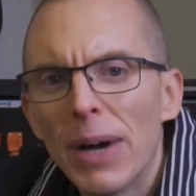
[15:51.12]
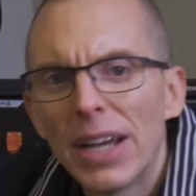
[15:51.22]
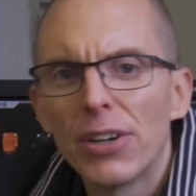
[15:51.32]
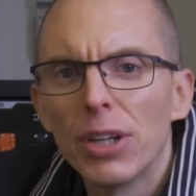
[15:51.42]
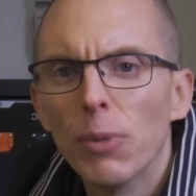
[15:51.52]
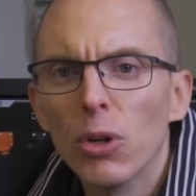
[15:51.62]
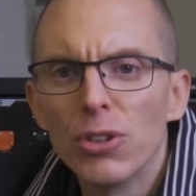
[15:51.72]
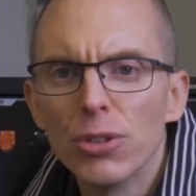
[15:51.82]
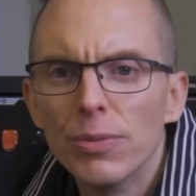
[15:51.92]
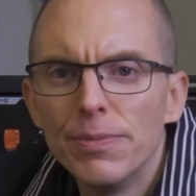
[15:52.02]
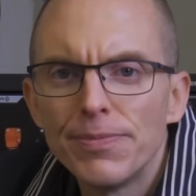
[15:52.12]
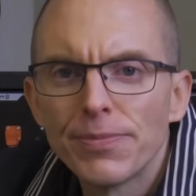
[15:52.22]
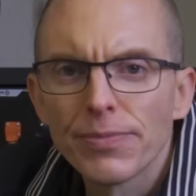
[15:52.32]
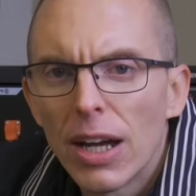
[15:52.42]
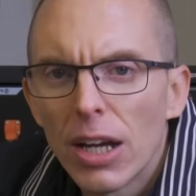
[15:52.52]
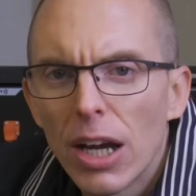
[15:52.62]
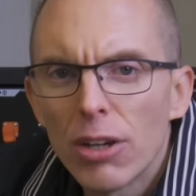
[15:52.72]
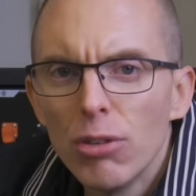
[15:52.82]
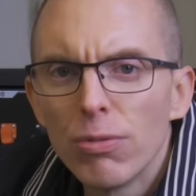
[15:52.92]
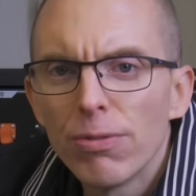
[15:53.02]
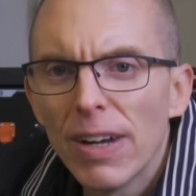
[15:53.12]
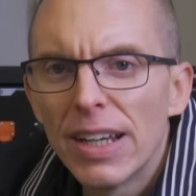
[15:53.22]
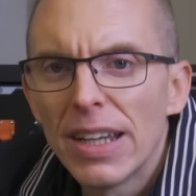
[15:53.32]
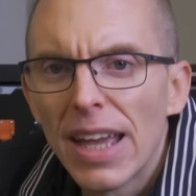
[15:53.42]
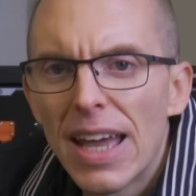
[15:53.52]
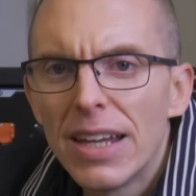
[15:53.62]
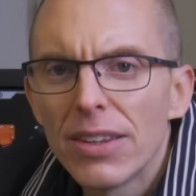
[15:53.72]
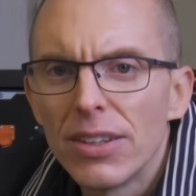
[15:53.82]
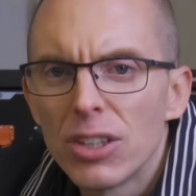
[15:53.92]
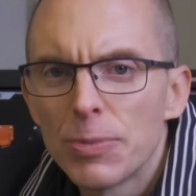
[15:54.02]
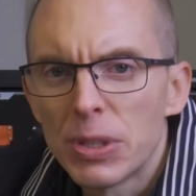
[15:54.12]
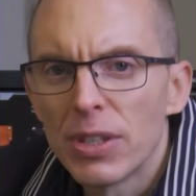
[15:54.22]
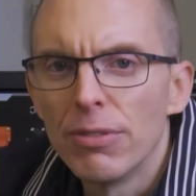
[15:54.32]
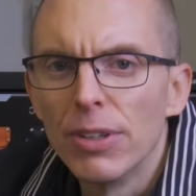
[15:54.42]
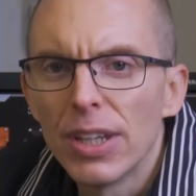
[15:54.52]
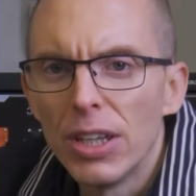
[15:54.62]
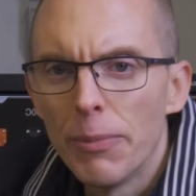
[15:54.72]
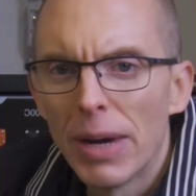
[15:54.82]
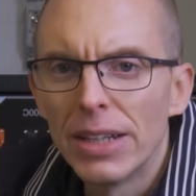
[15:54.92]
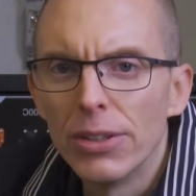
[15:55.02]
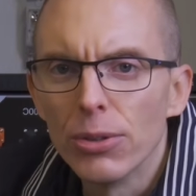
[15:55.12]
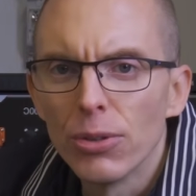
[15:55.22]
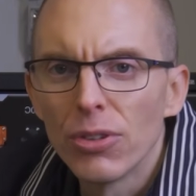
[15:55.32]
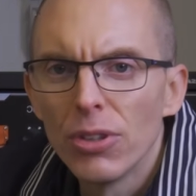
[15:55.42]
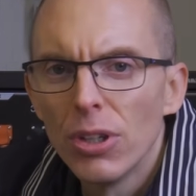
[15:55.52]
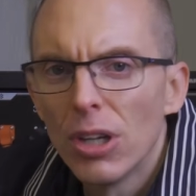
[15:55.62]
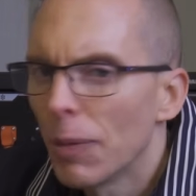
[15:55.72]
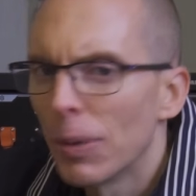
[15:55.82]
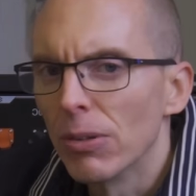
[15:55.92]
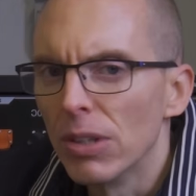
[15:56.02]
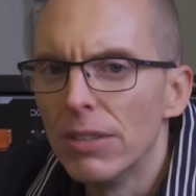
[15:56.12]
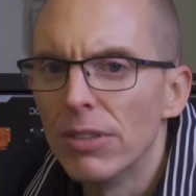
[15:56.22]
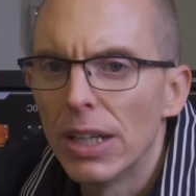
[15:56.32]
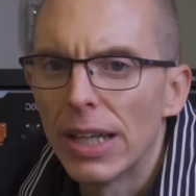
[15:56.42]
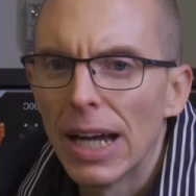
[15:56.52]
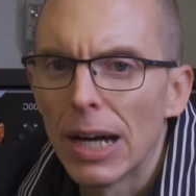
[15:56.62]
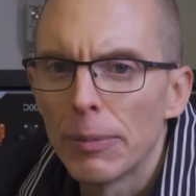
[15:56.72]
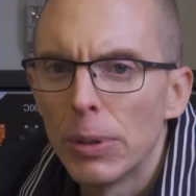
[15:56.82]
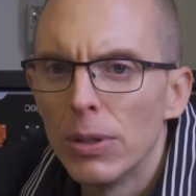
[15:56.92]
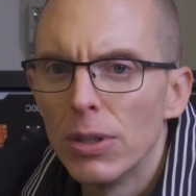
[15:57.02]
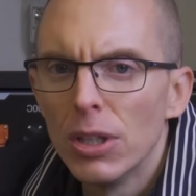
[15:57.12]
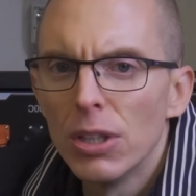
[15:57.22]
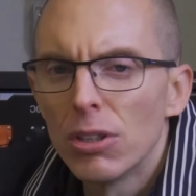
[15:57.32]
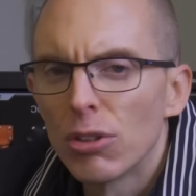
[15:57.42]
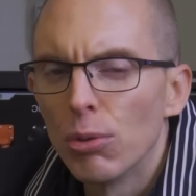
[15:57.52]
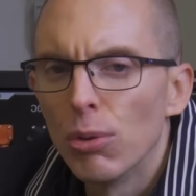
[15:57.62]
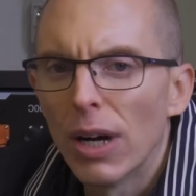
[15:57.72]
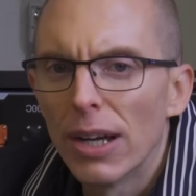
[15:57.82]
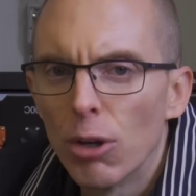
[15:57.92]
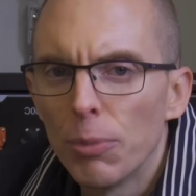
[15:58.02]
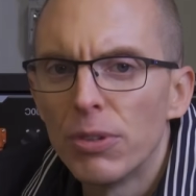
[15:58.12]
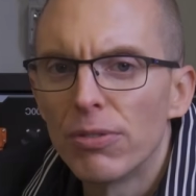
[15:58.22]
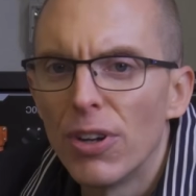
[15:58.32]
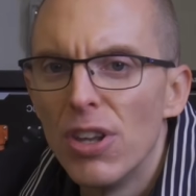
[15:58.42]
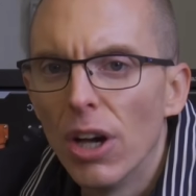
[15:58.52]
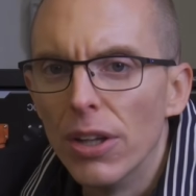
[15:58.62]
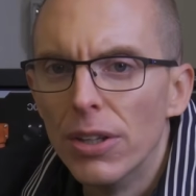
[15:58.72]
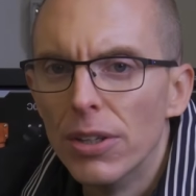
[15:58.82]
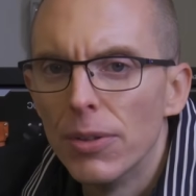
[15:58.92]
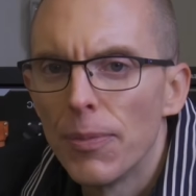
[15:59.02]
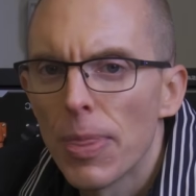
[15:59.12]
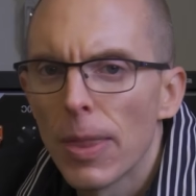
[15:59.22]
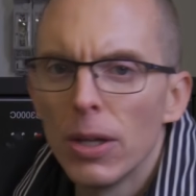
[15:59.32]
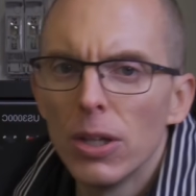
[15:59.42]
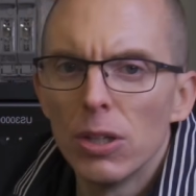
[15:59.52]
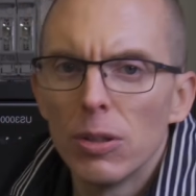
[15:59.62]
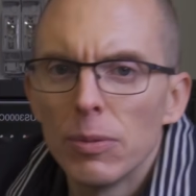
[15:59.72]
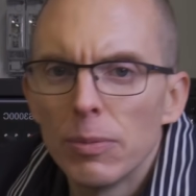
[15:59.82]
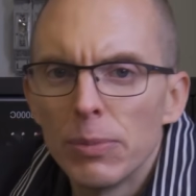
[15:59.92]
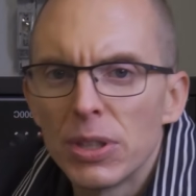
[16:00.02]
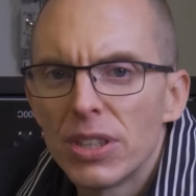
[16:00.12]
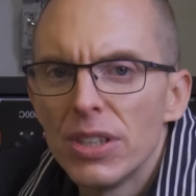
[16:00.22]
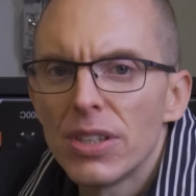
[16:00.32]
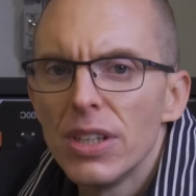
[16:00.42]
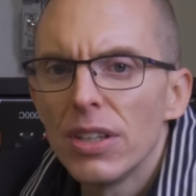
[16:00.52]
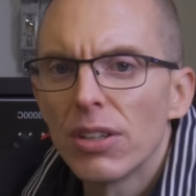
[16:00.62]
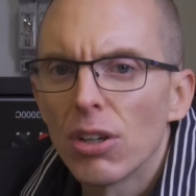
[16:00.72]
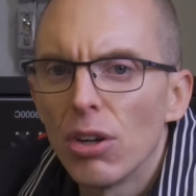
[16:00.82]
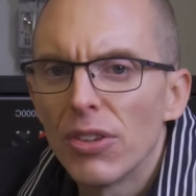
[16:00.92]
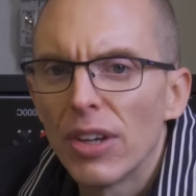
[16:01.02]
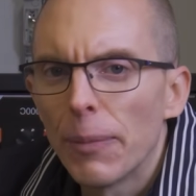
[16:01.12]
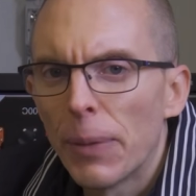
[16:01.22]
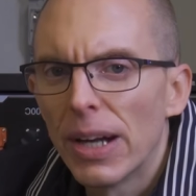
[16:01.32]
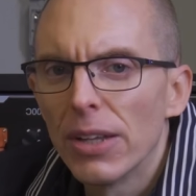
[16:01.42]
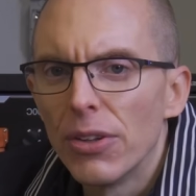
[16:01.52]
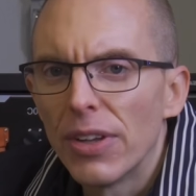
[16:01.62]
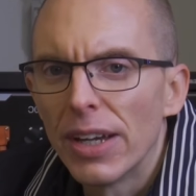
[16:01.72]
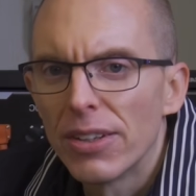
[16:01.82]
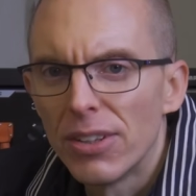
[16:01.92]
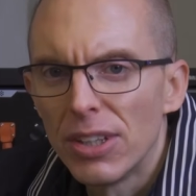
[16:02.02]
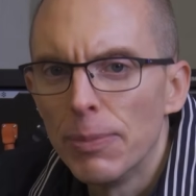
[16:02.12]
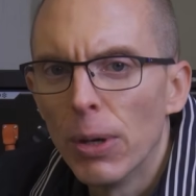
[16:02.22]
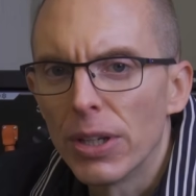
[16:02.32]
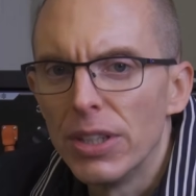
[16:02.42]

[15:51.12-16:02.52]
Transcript: battery module. I couldn't find anything specific in the manuals about leaving a gap, so I opted for none. But since needing to contact Pylontech to debug